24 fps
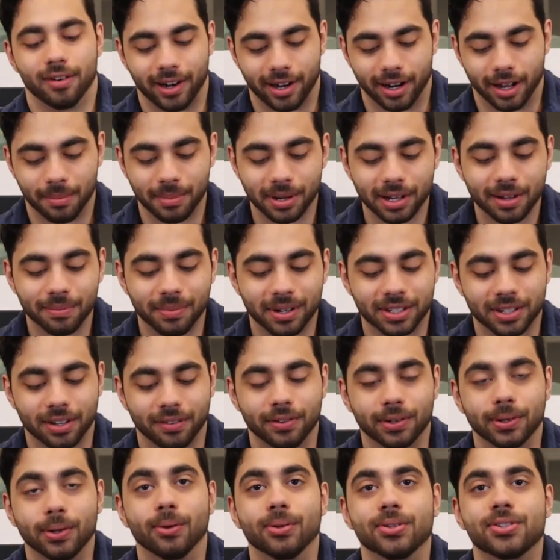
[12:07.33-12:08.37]
Alright, I'm gonna give
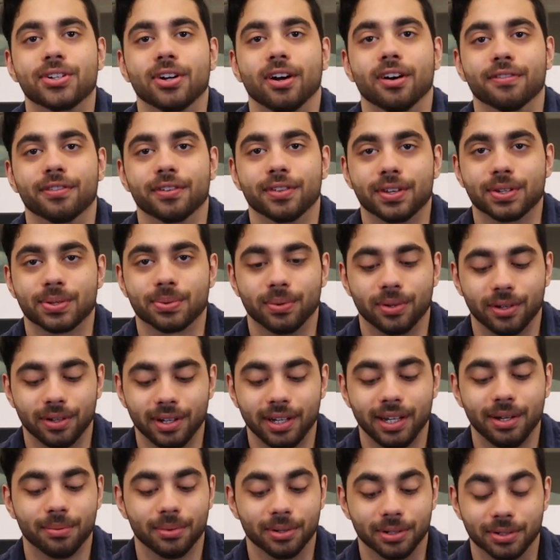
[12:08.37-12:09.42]
myself a gold star for this one.
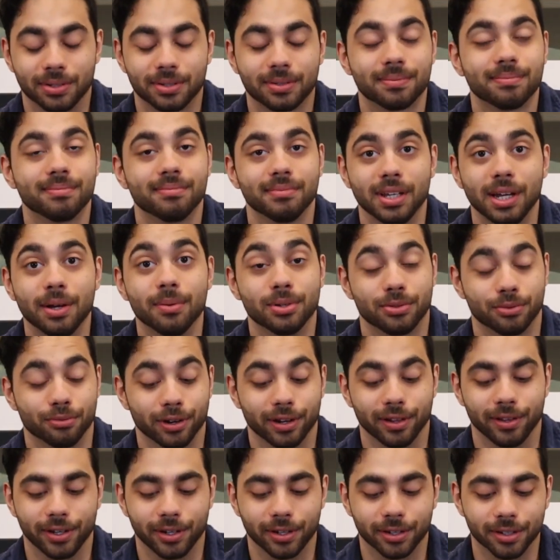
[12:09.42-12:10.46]
It was
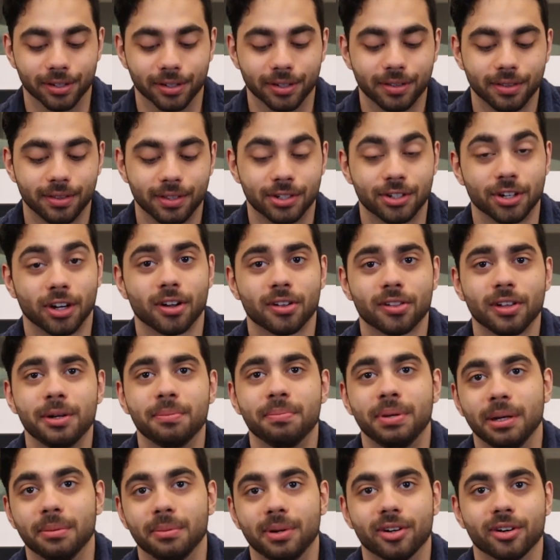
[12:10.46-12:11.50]
really good. The chocolate
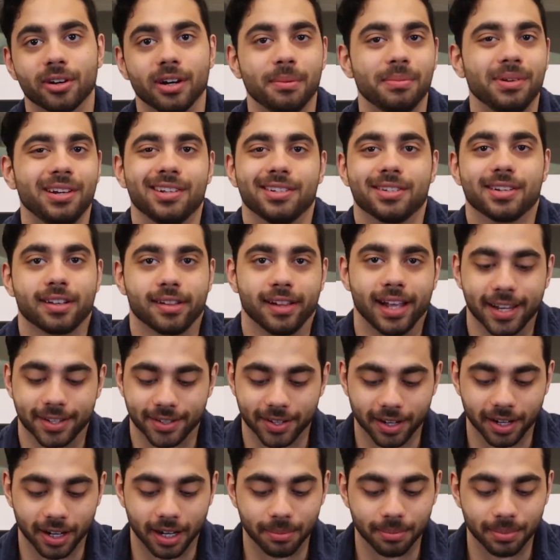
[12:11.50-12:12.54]
and peanut butter, I mean, it's a
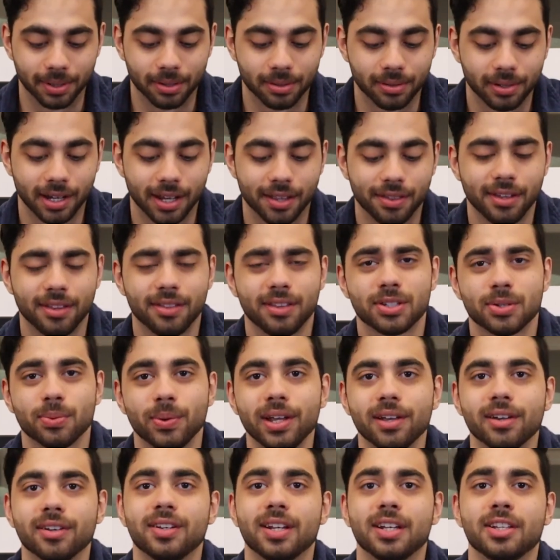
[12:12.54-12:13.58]
classic combo. And then the
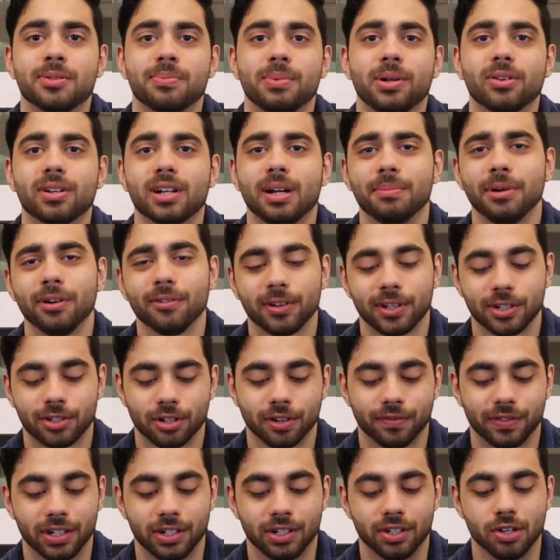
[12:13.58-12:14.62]
sweet condensed milk, I'm not really
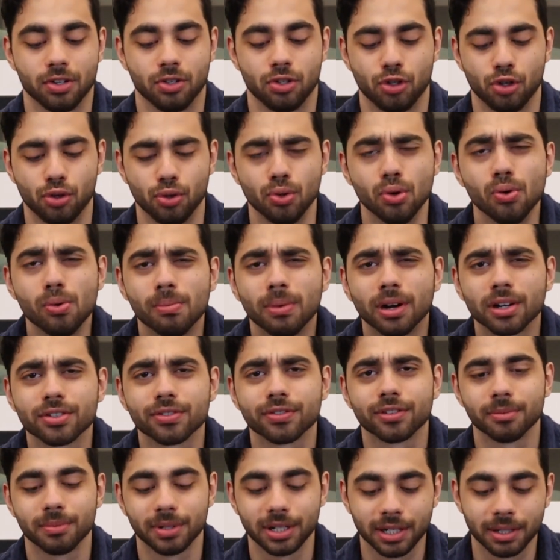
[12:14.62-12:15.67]
sure if it did too much
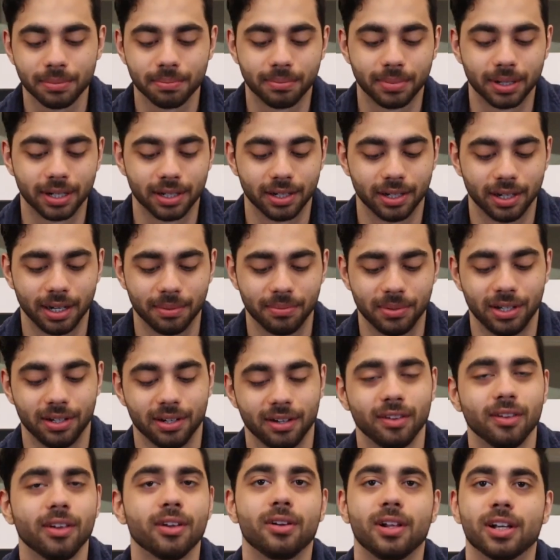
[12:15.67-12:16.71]
for me, but I mean,
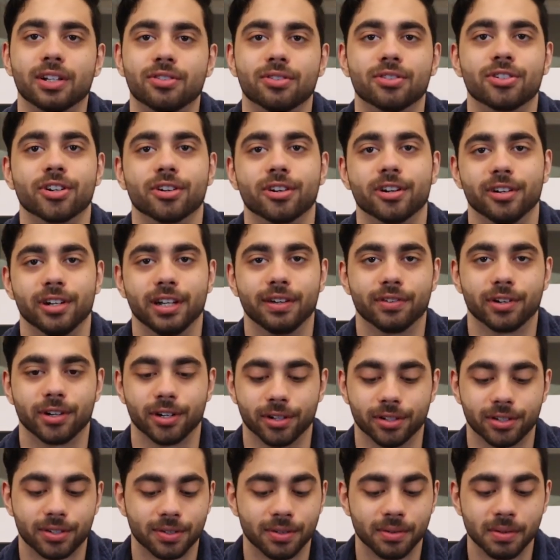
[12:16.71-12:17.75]
a little extra sugar never
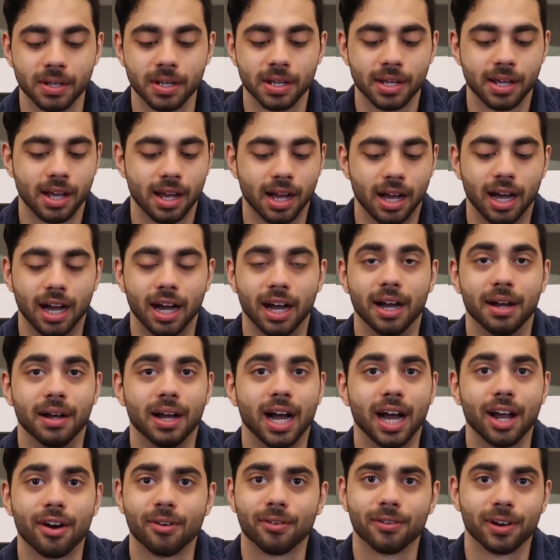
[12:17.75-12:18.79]
hurts.
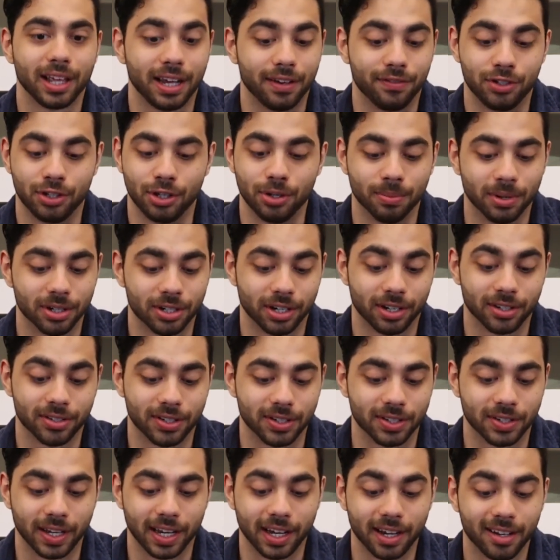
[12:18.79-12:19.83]
I don't really have too much else
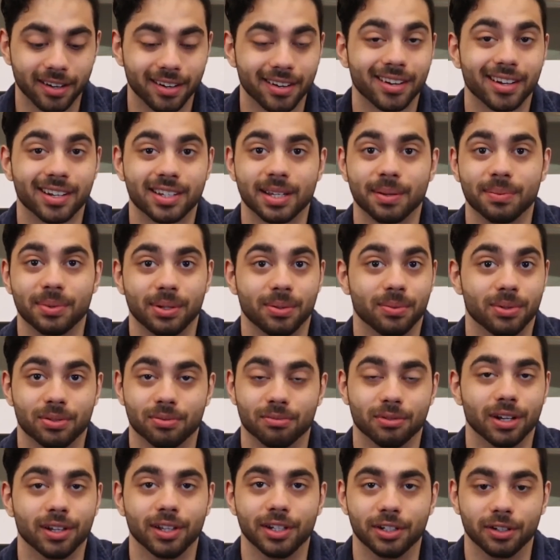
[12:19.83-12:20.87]
to say on it, except it was
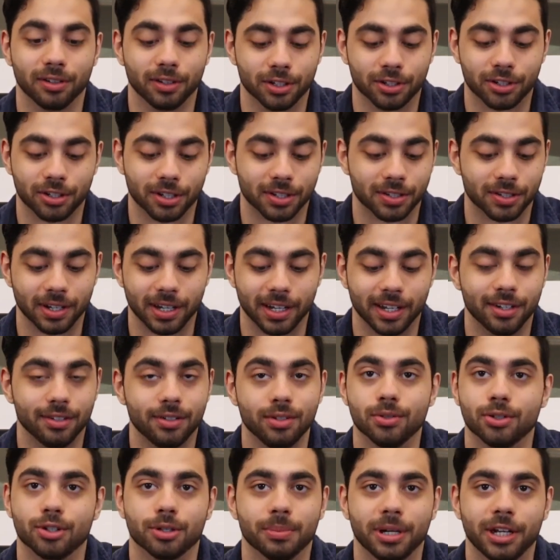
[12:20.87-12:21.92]
really delicious and
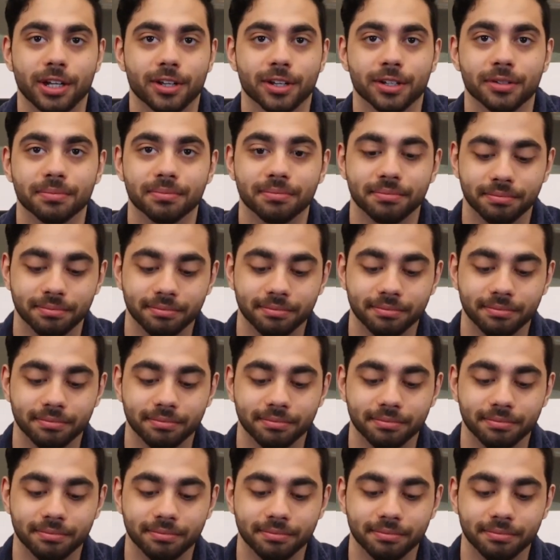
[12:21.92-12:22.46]
you should make it.